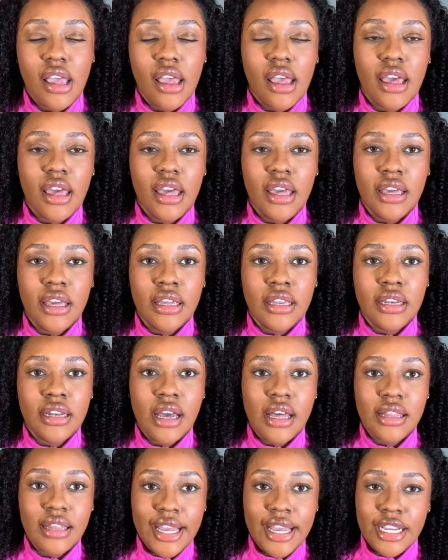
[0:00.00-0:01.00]
in
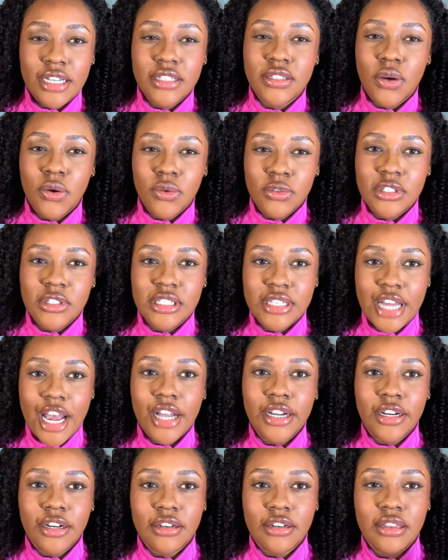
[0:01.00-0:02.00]
like its own
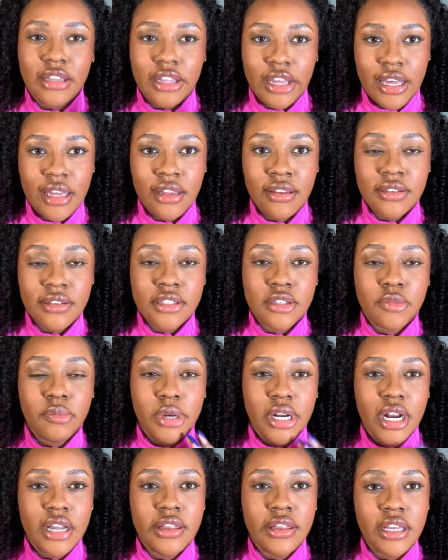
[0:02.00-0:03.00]
staggered lengths, but
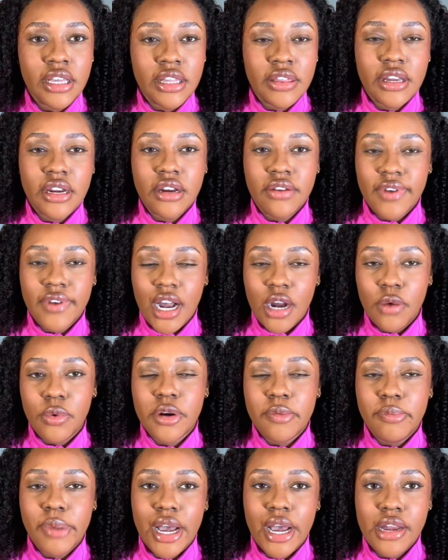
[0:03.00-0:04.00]
I think that if I were to
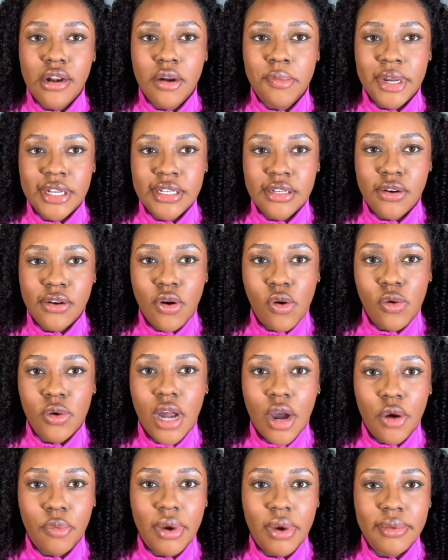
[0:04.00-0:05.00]
buy it on my own,
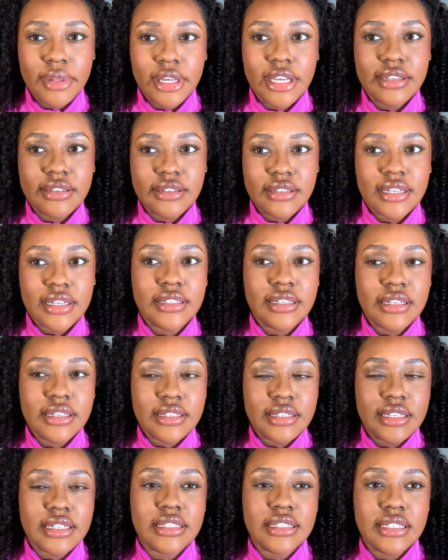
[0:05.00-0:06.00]
I'll probably get 16,
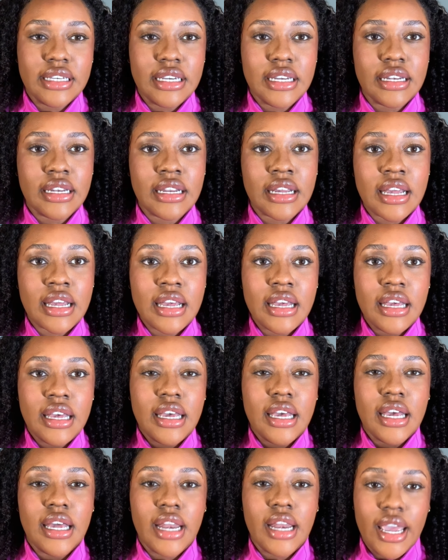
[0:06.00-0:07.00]
16,
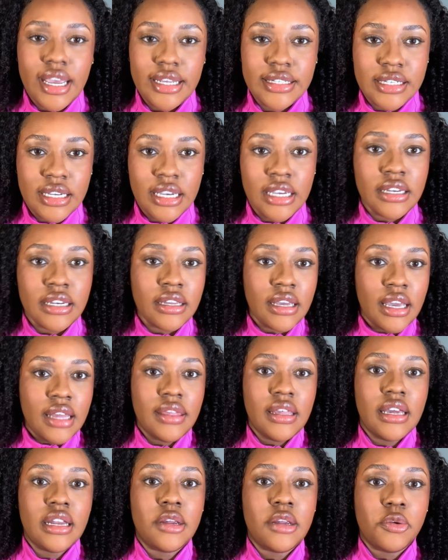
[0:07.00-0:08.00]
and 18, and
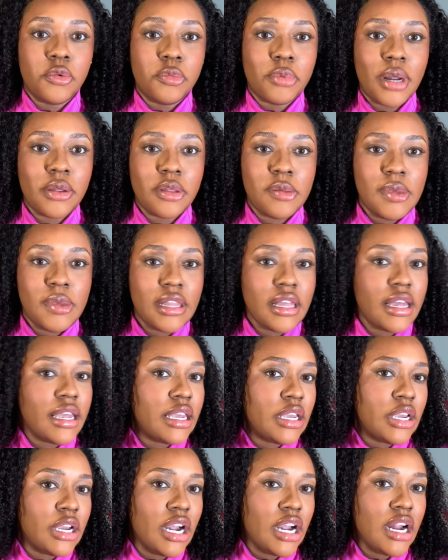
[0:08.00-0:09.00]
then it'll probably be like
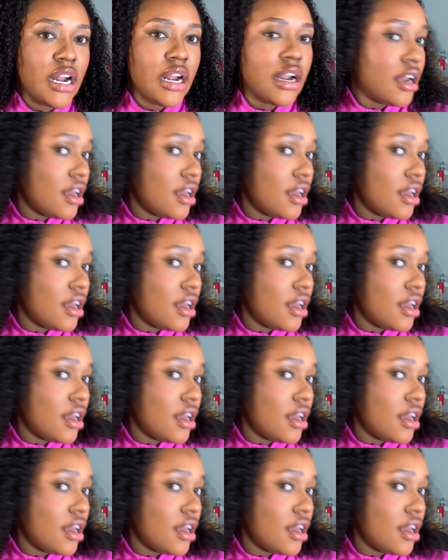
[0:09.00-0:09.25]
here,